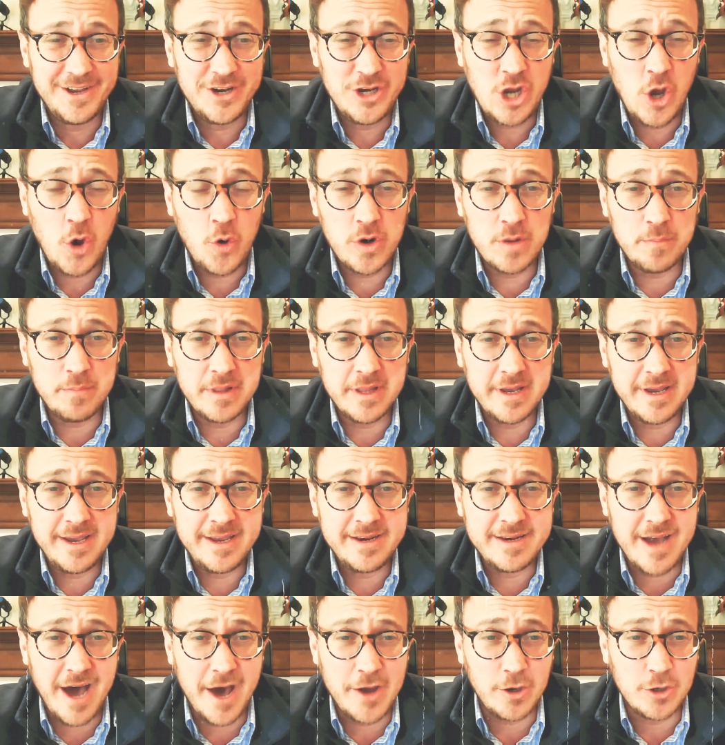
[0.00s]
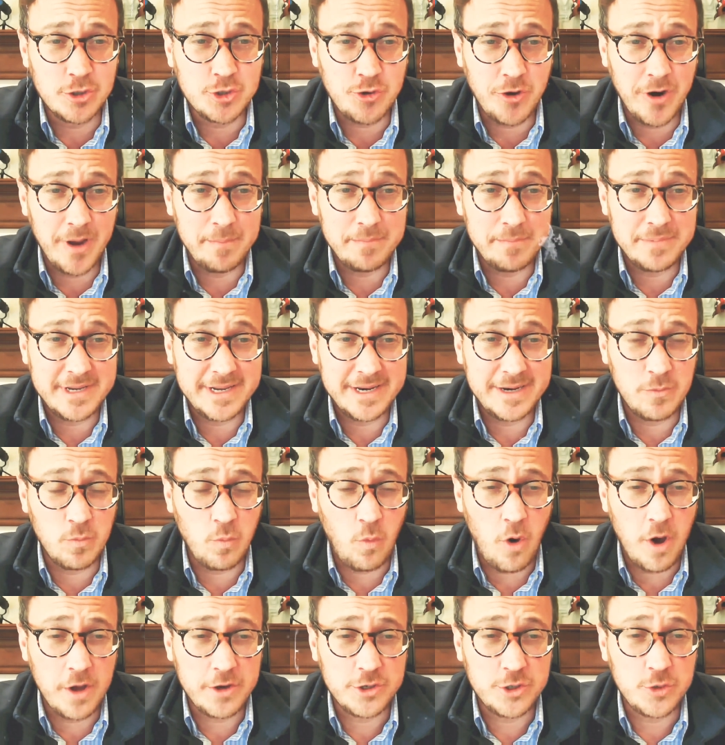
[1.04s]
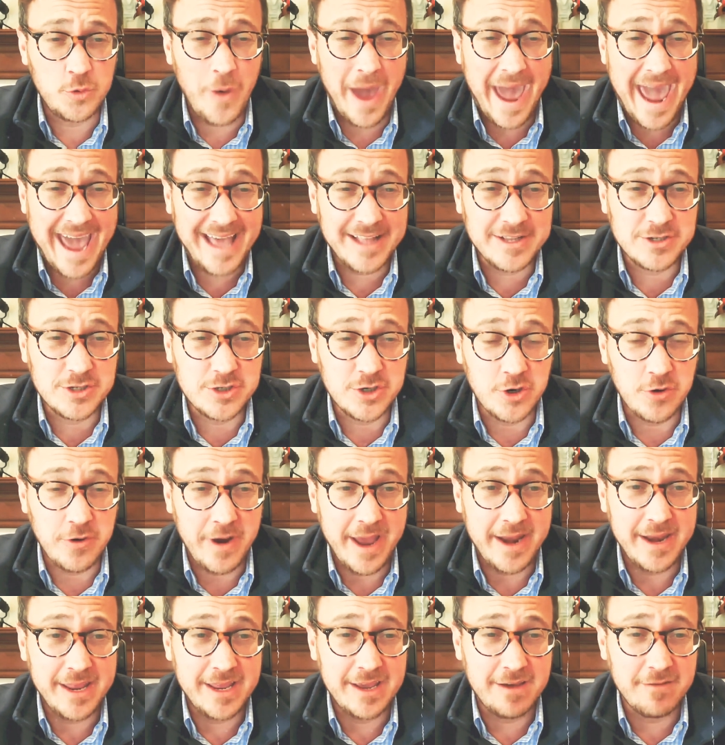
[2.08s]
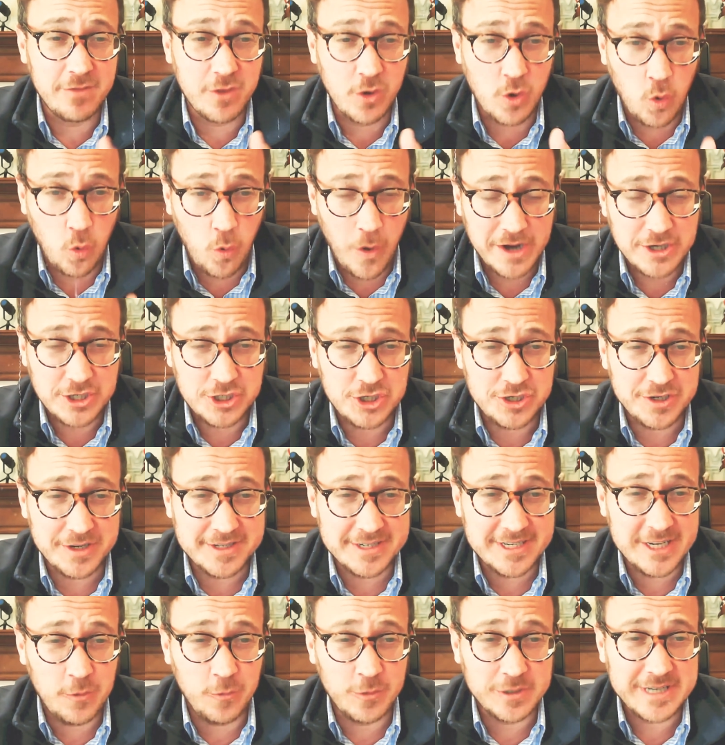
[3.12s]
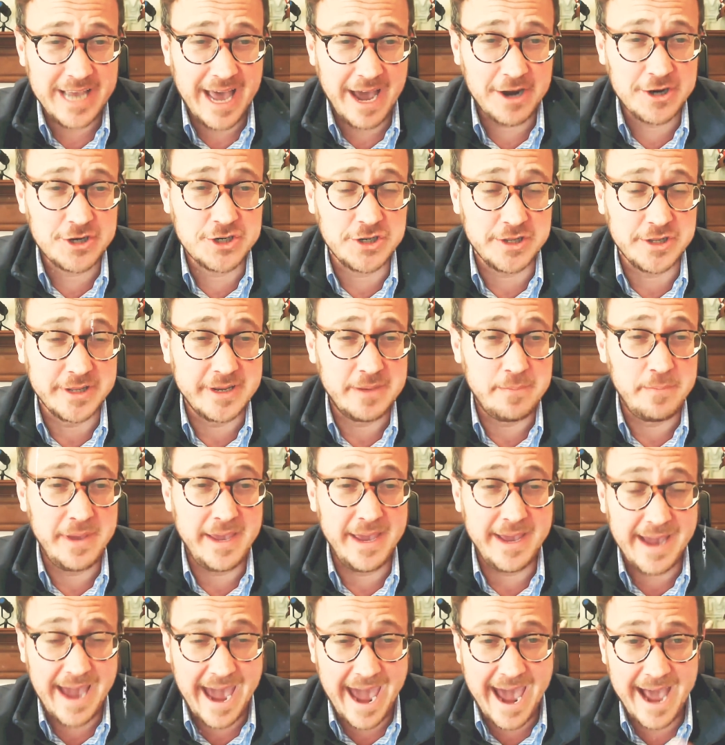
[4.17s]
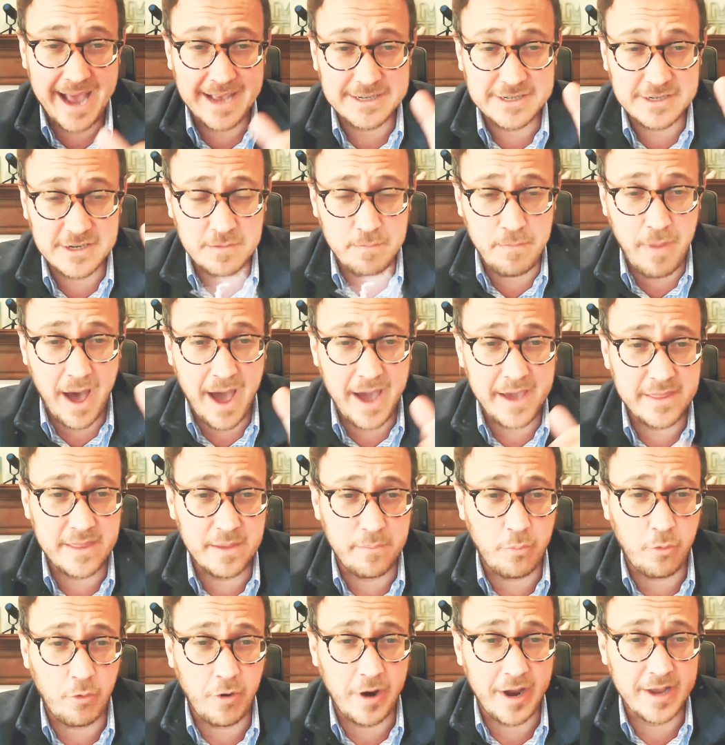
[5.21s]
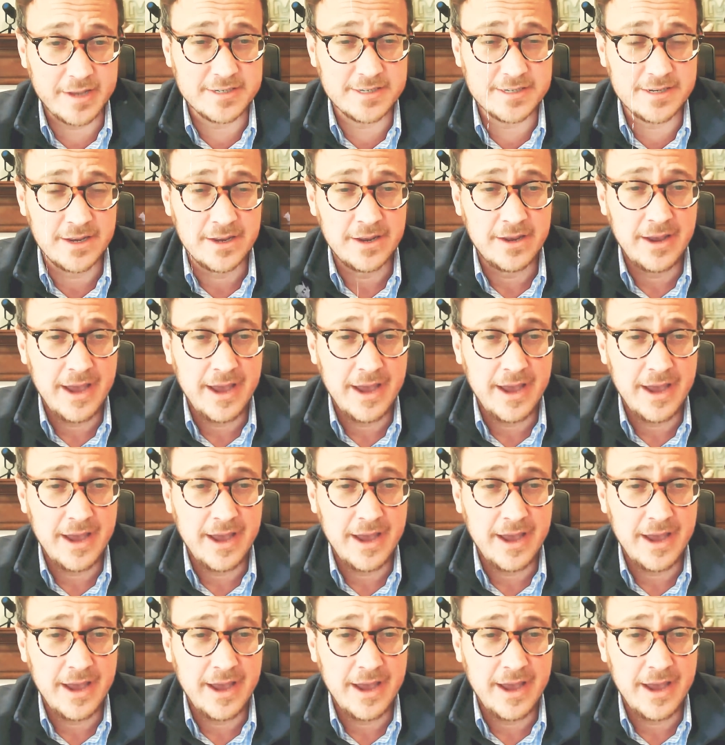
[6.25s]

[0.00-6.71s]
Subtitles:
Notably, Donald Trump didn't want to answer any of the questions he was actually being asked by the press